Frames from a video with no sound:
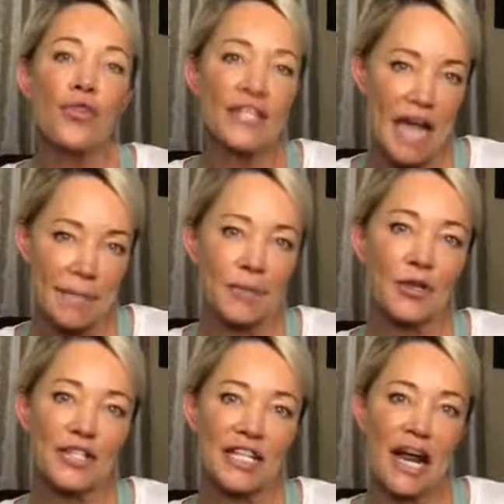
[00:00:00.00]
the type of
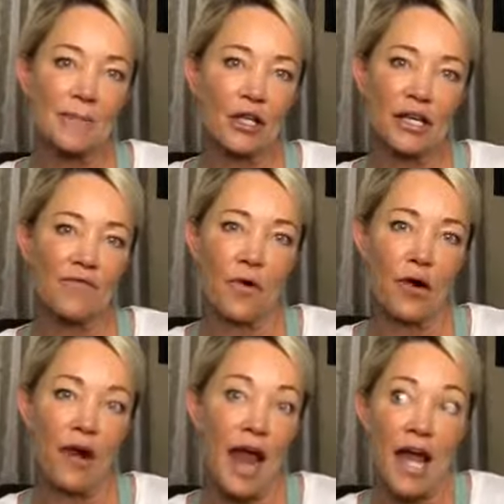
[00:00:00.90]
person that I'm looking
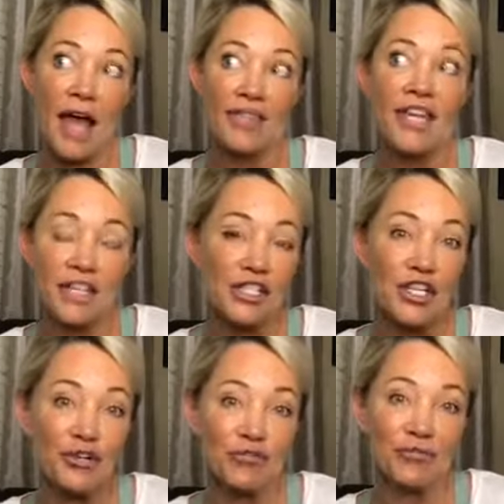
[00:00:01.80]
for. I think
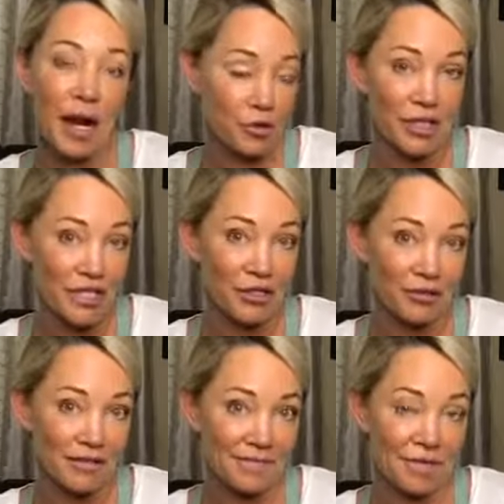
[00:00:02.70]
it's you. I really
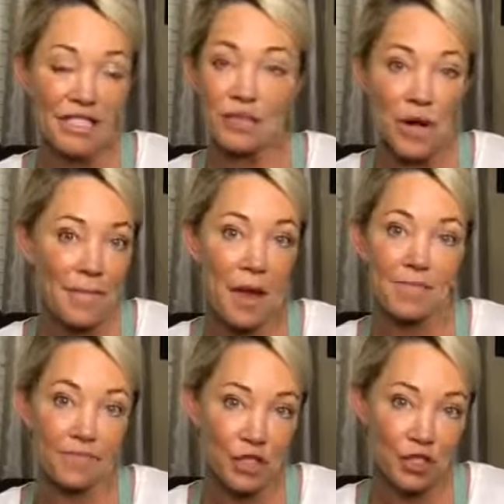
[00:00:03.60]
do. This is what I'm
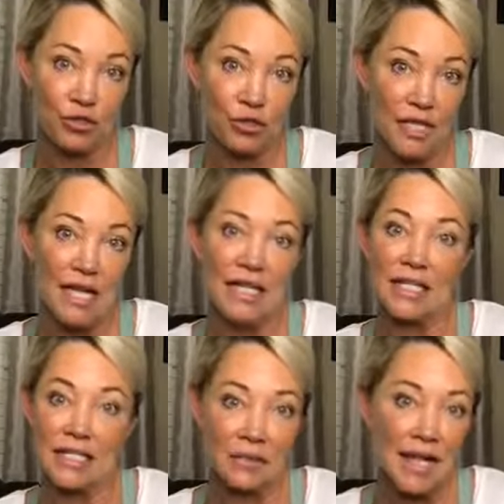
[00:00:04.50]
up to.
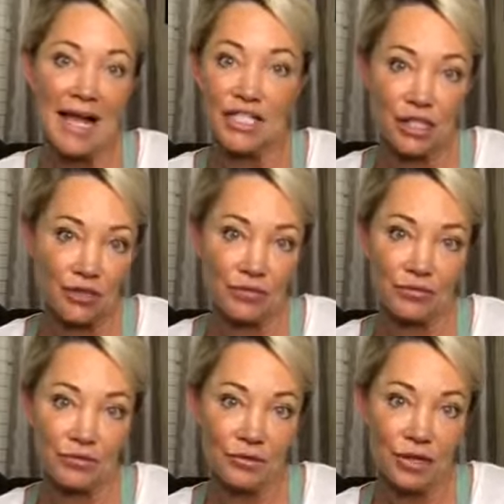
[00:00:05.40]
This is what I
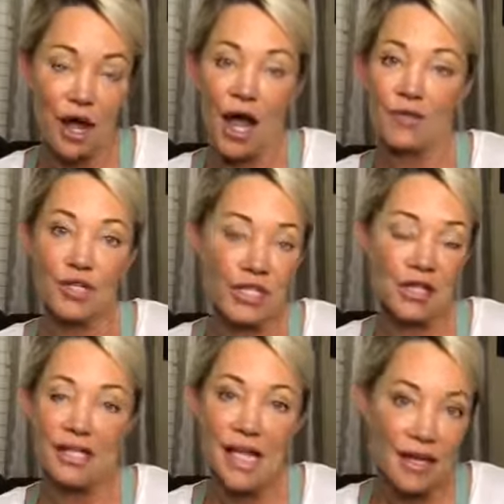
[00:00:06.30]
do. I'm just
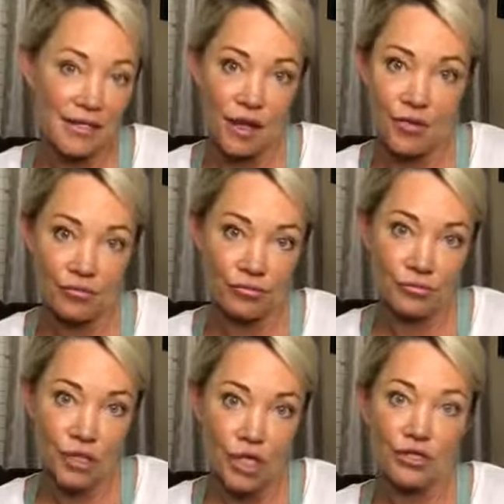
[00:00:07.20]
a
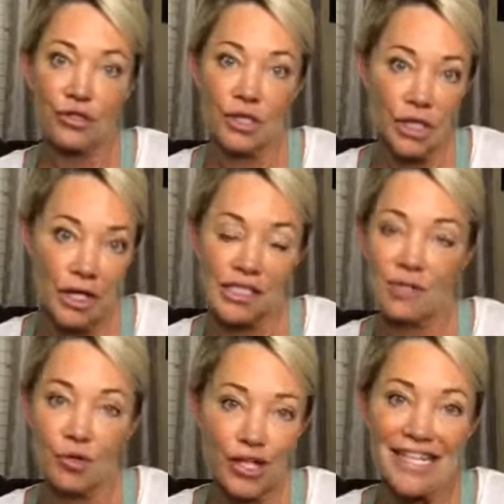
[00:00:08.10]
liaison to the
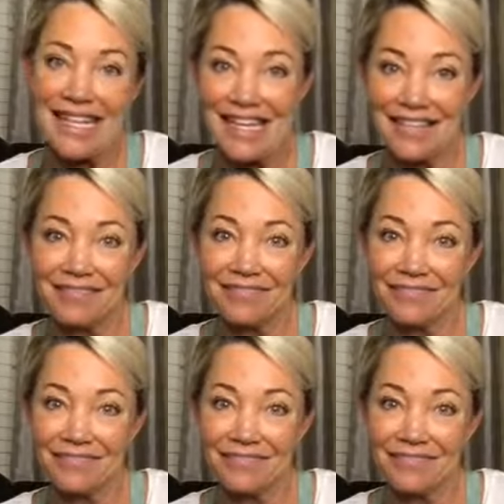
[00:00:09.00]
customer in need.